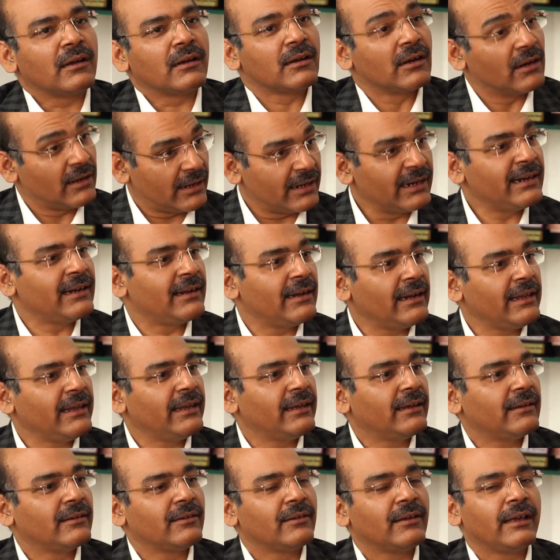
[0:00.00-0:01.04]

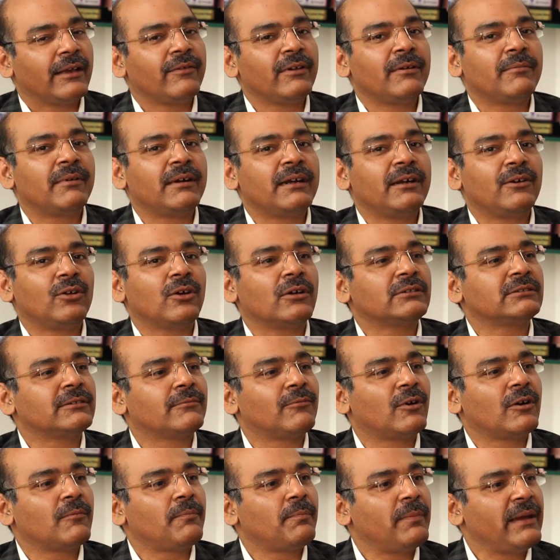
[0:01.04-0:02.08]
currently everybody talks
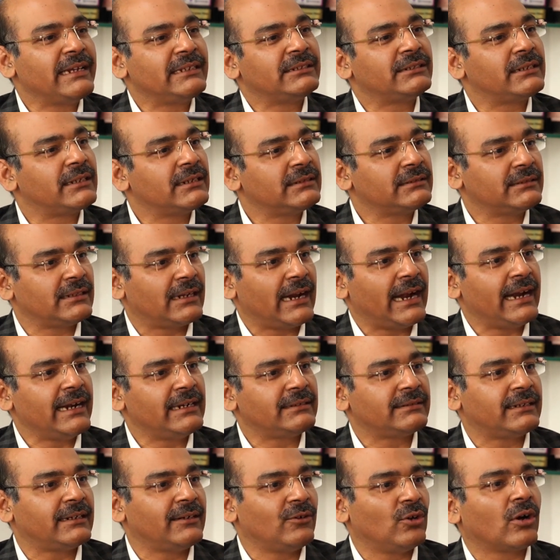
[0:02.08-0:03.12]
about patients'
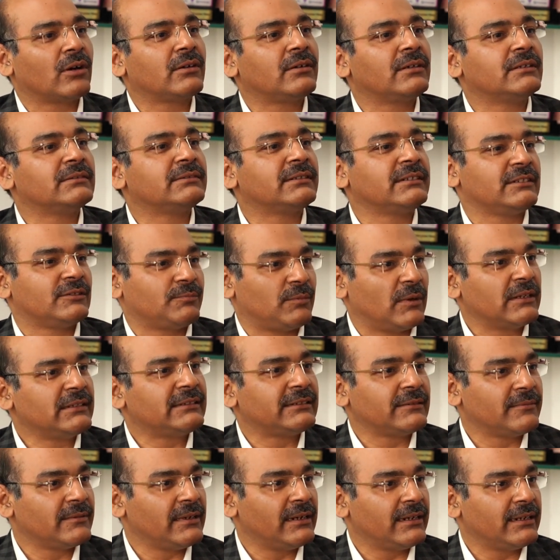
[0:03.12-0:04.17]
rights and doctors'
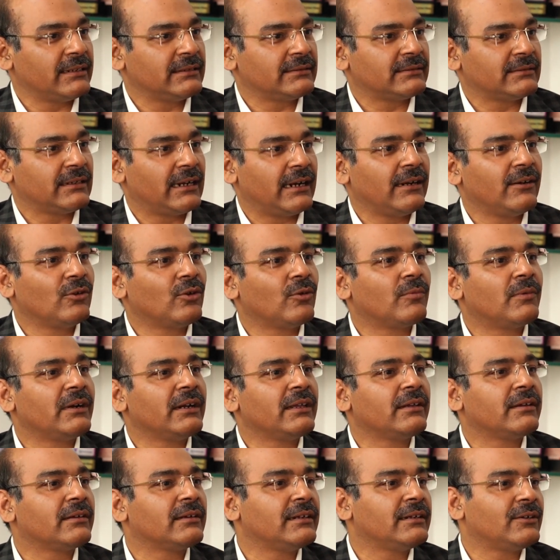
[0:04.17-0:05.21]
responsibilities, and
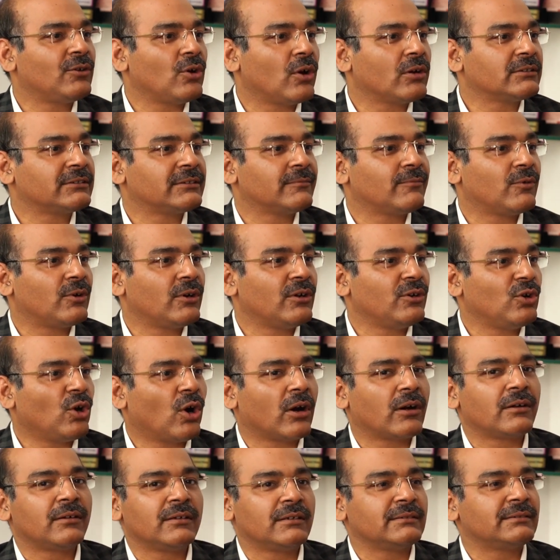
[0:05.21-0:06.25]
nobody really talks about
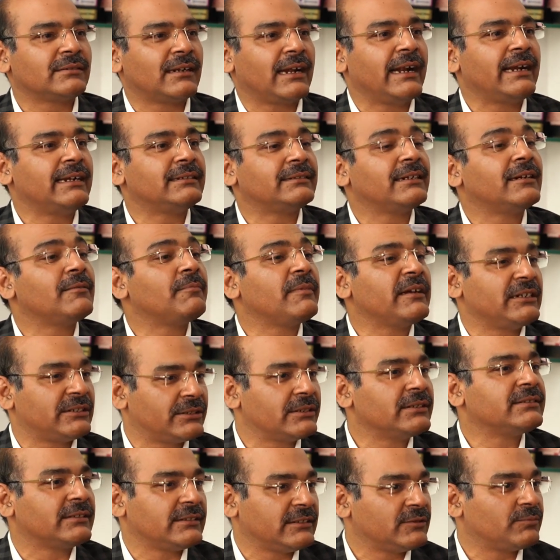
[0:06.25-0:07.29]
doctors' rights and
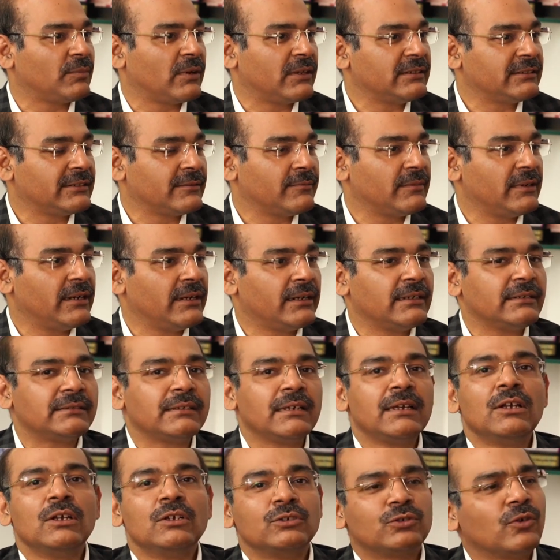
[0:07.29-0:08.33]
patients' responsibilities.
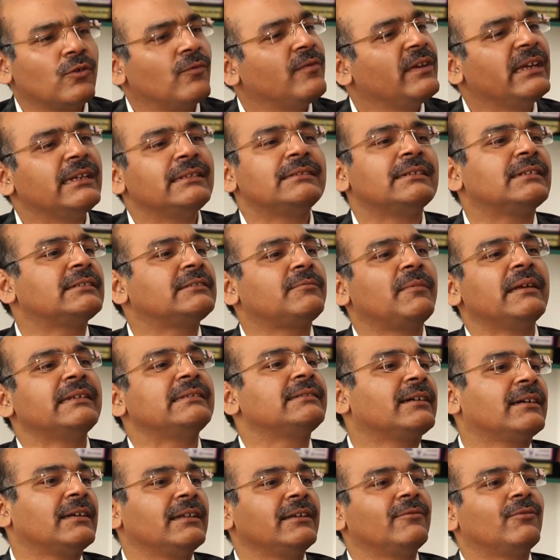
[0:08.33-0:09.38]
So we just
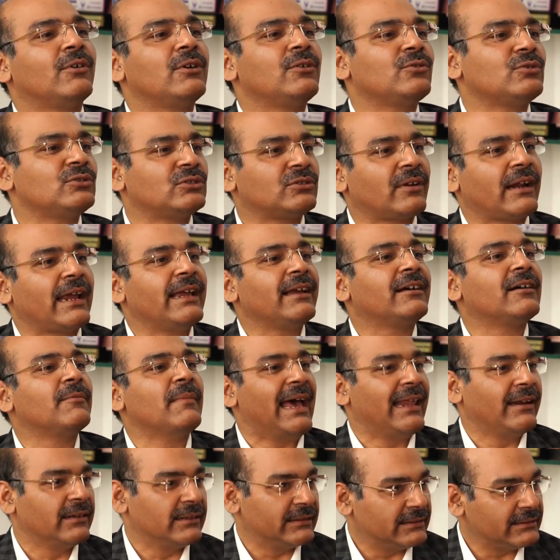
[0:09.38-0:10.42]
basically want to strike a
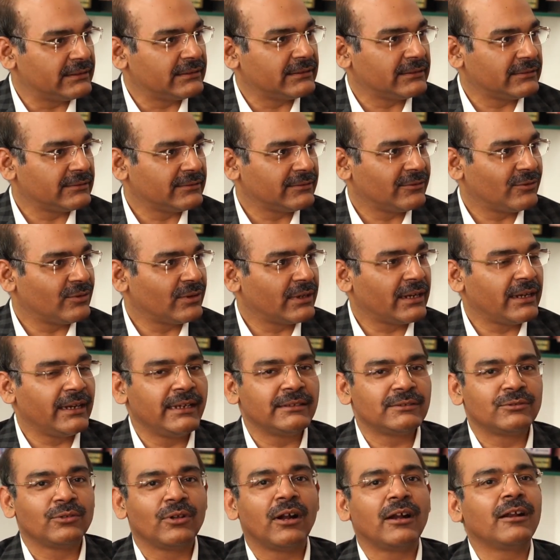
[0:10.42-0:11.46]
balance. Okay,
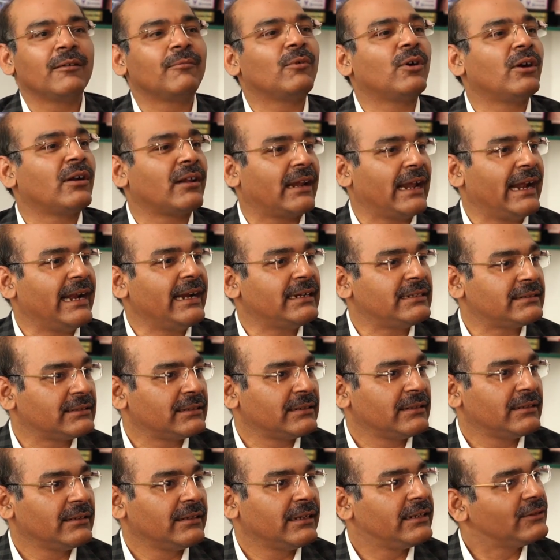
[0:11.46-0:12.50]
it's not about rights,
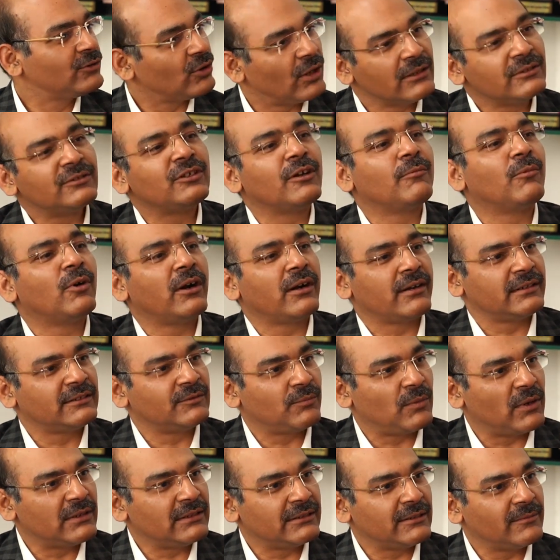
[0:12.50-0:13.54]
it's also about
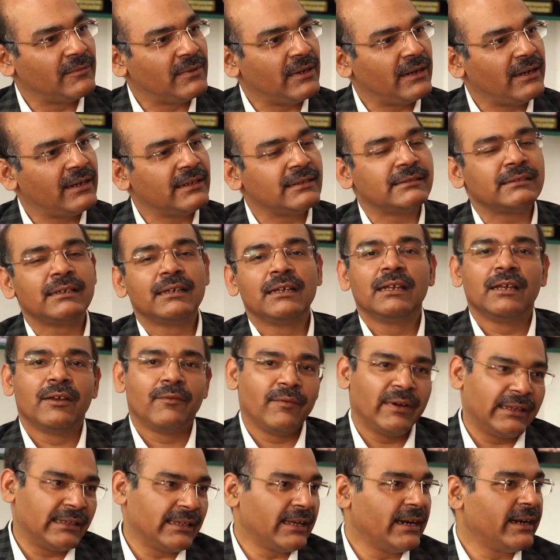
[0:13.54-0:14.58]
responsibilities,
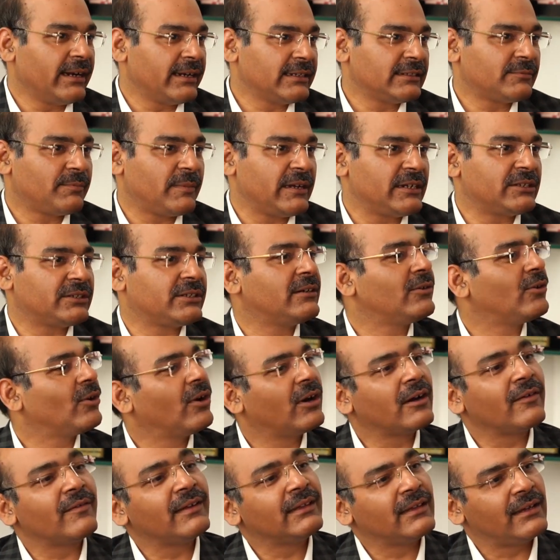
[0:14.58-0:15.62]
whether it is patient
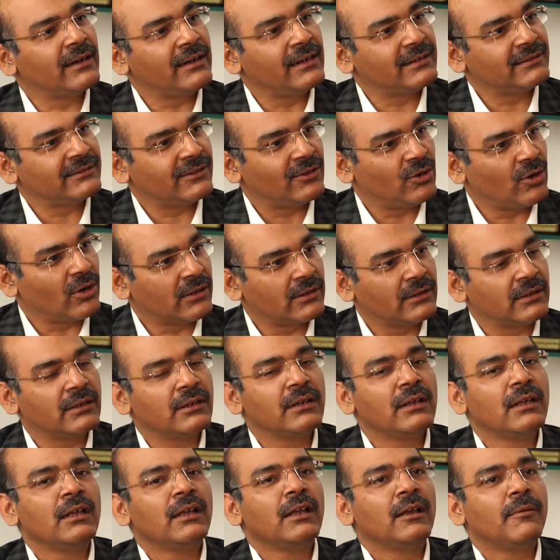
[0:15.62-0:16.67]
or whether it is a doctor.
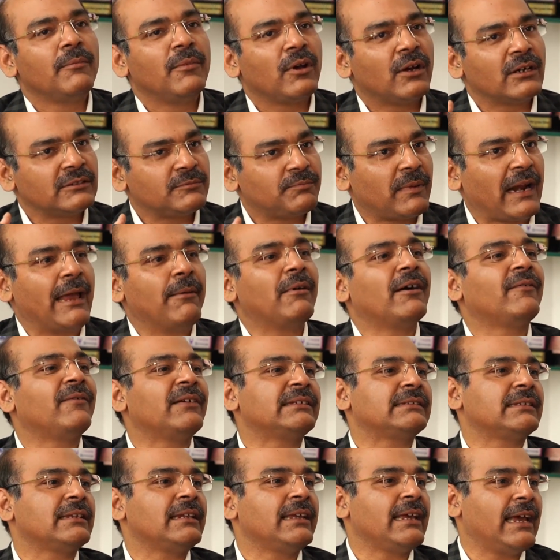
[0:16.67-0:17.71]
Because prima
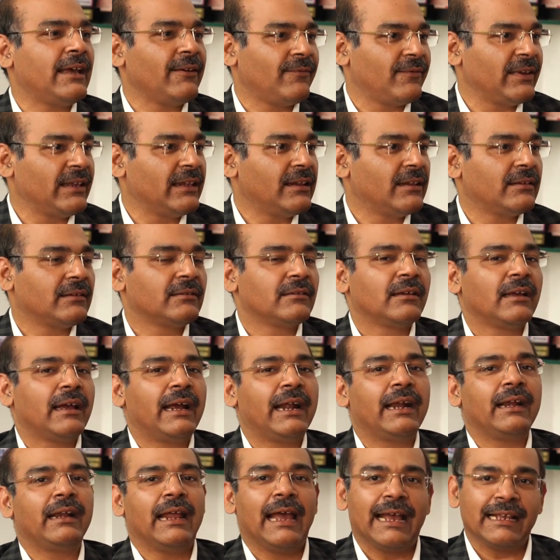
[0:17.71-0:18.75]
facie I feel,
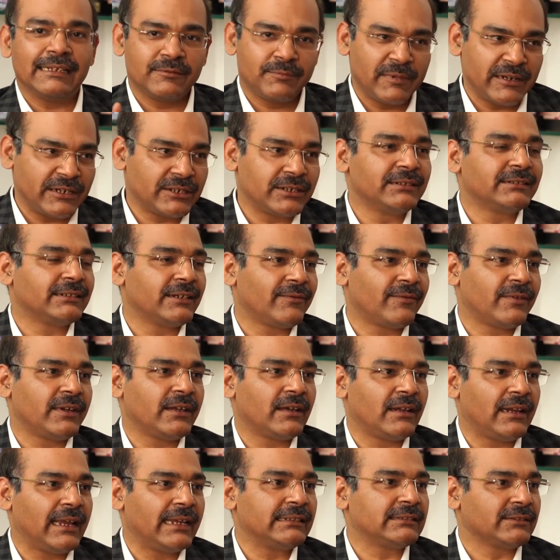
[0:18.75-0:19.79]
and as Patient Safety
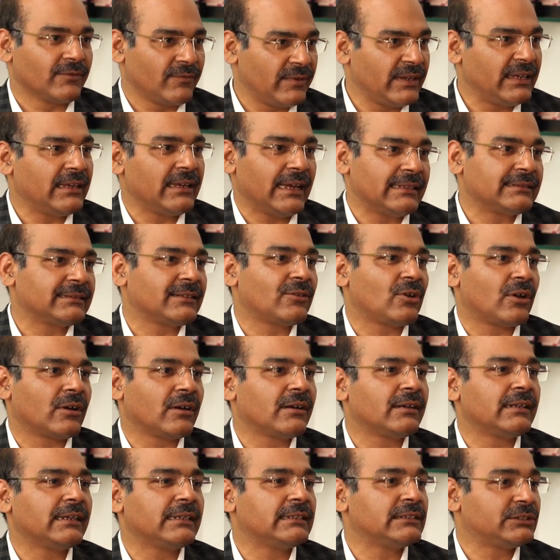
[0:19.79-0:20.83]
Alliance, we as an
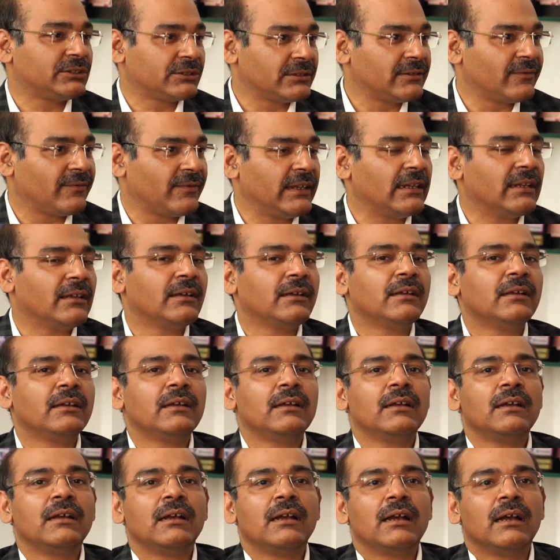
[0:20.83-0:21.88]
organization feel,
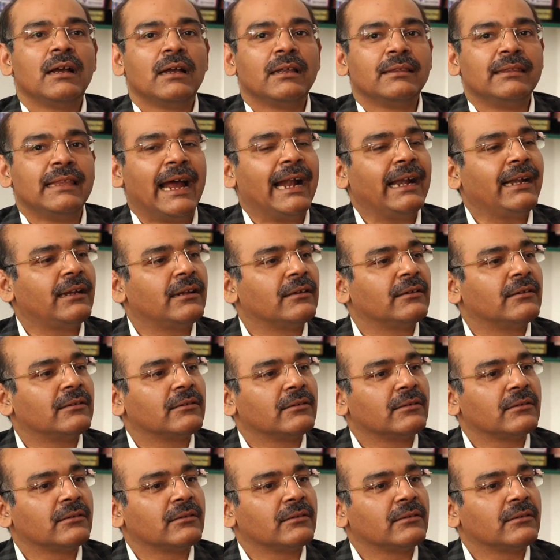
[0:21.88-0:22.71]
that